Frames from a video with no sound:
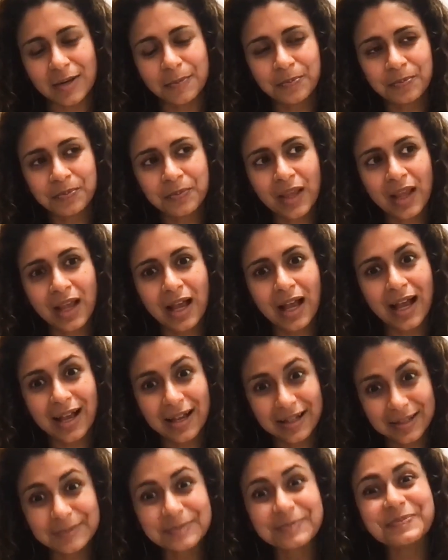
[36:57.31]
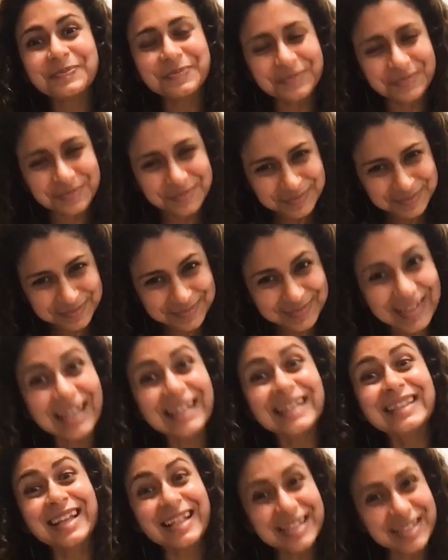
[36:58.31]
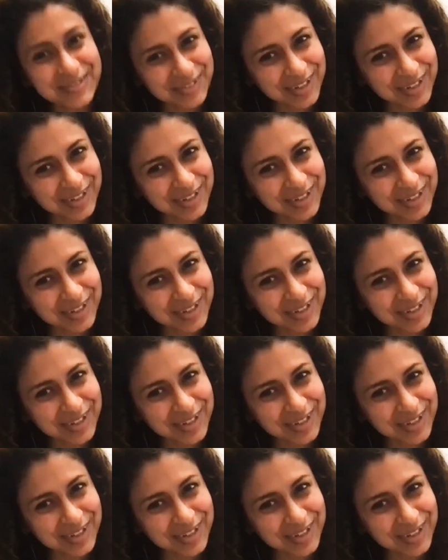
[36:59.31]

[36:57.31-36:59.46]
Right. Again, because the yogurt has,